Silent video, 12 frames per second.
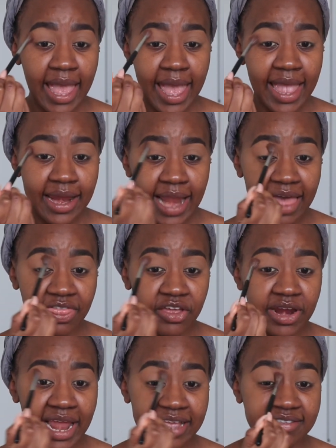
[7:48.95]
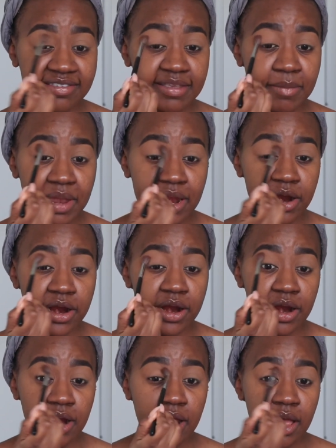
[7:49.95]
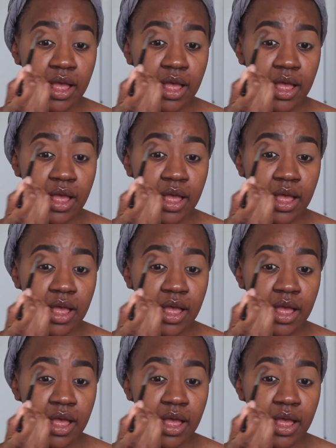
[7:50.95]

and other like similar